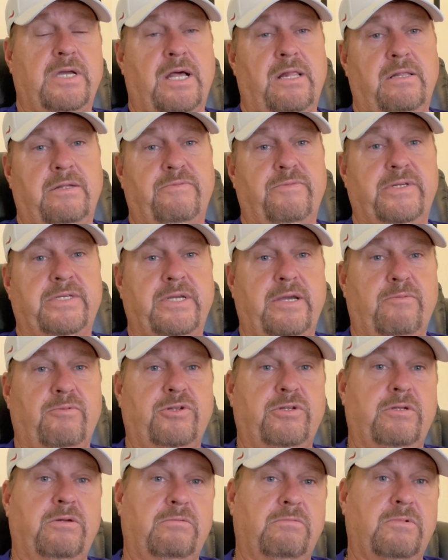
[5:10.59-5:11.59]
Alan was able
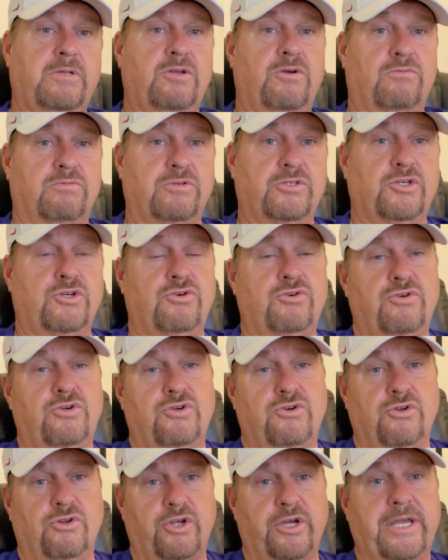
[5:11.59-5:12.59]
to, so
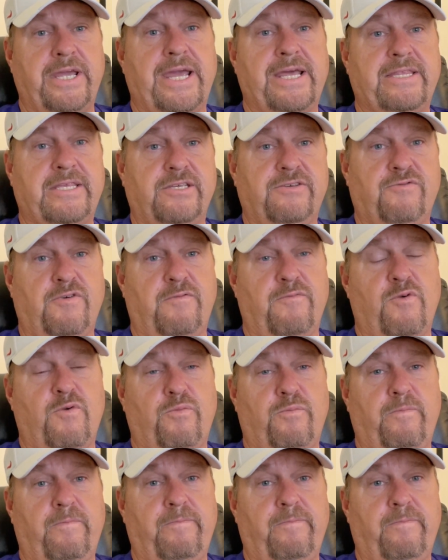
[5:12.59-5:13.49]
you're looking at this from